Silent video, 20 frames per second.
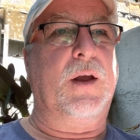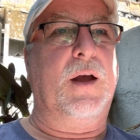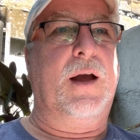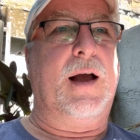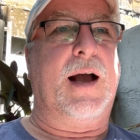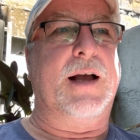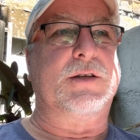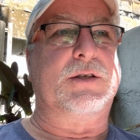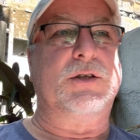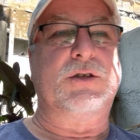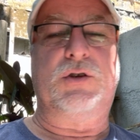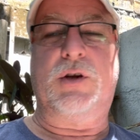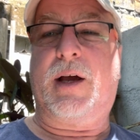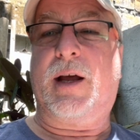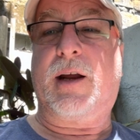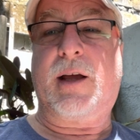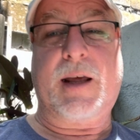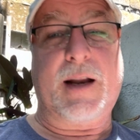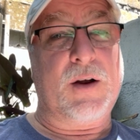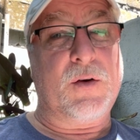you got
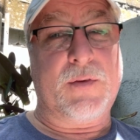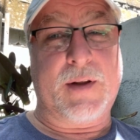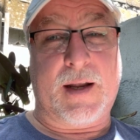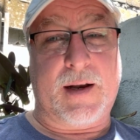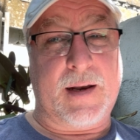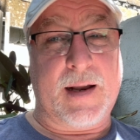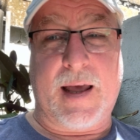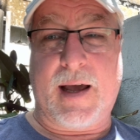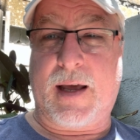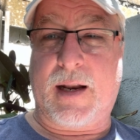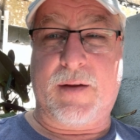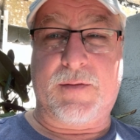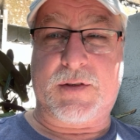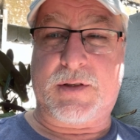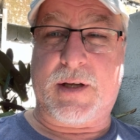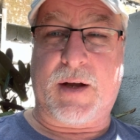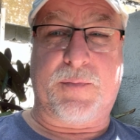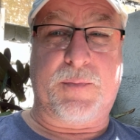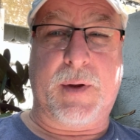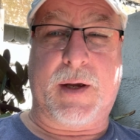to get over that negative
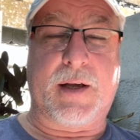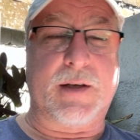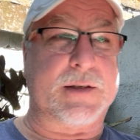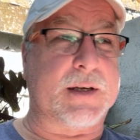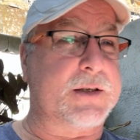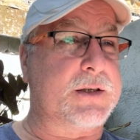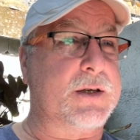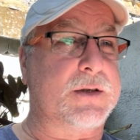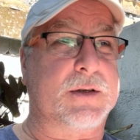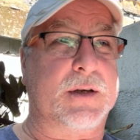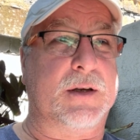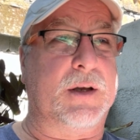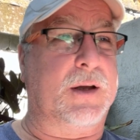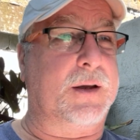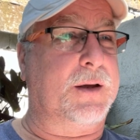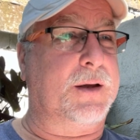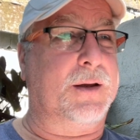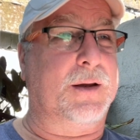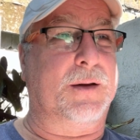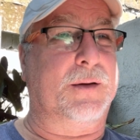stuff, because I says,
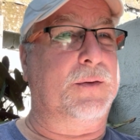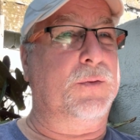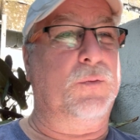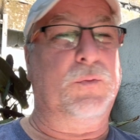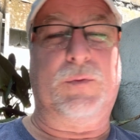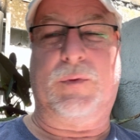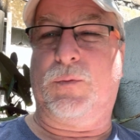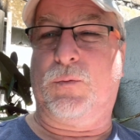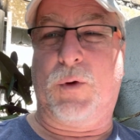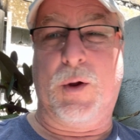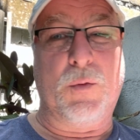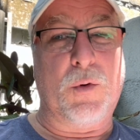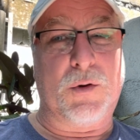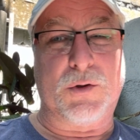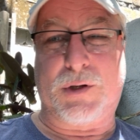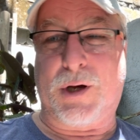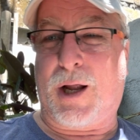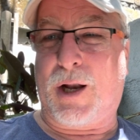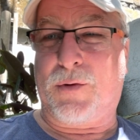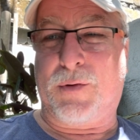we won't
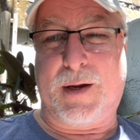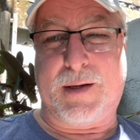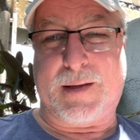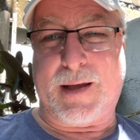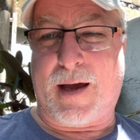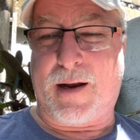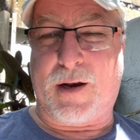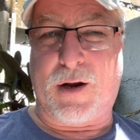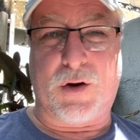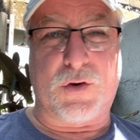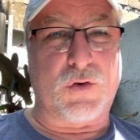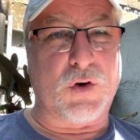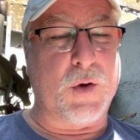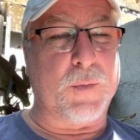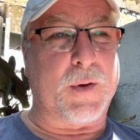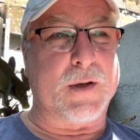tolerate that in our group.